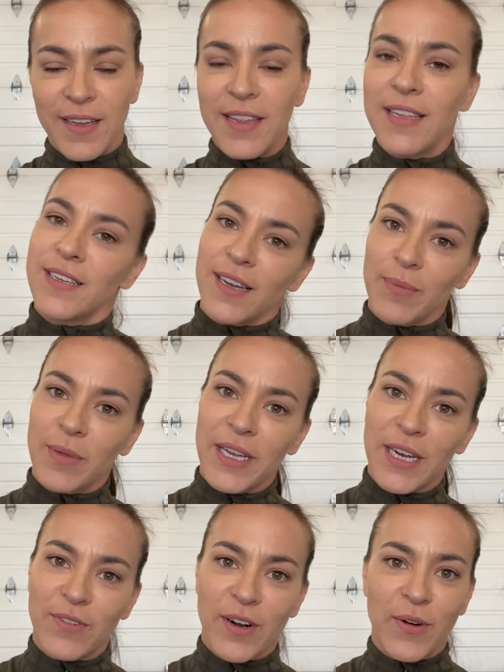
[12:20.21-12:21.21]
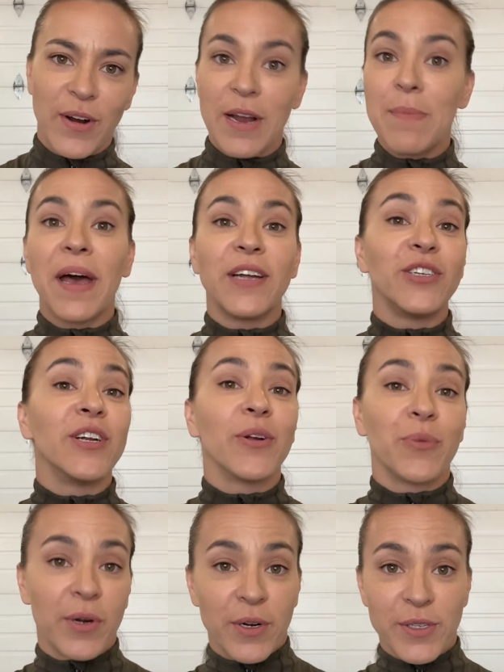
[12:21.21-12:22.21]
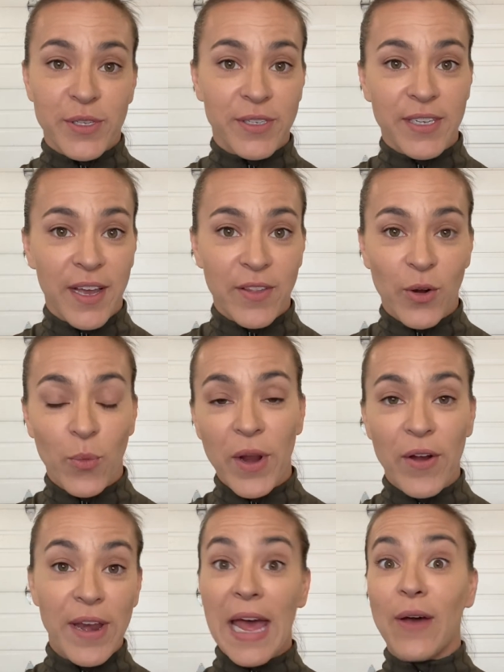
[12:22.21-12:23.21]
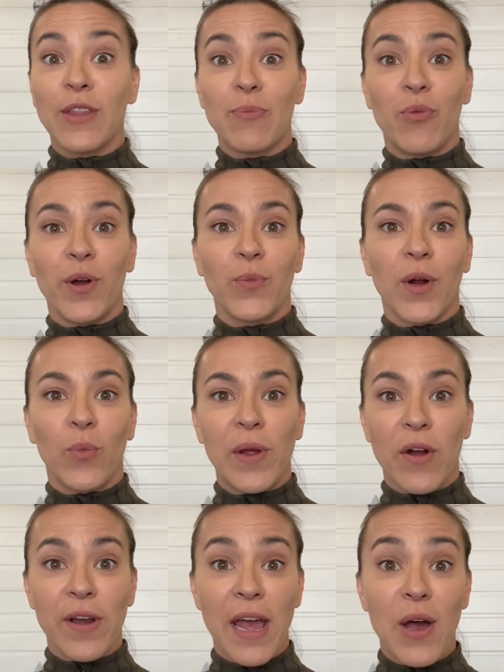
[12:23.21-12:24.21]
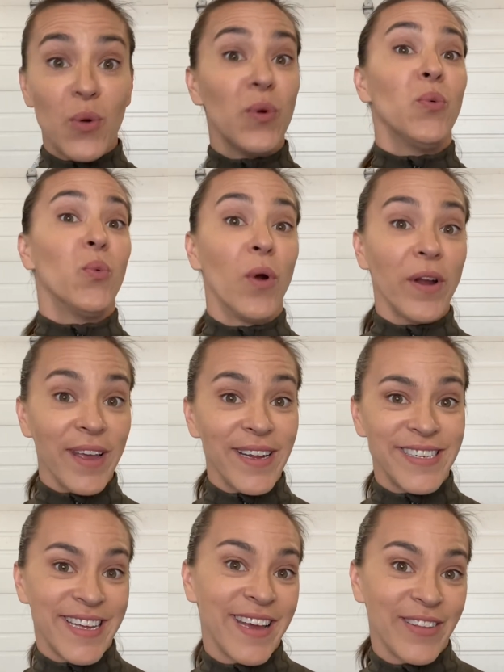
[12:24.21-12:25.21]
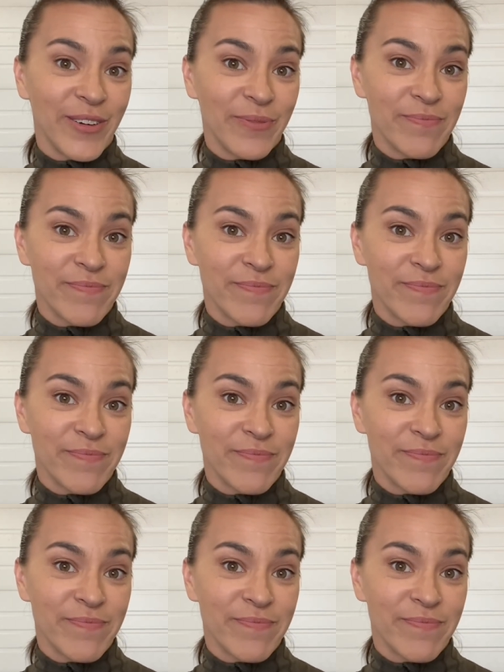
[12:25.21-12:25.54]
In the timeline of our imaginary rehearsal together, we are now at the point where we are now working together.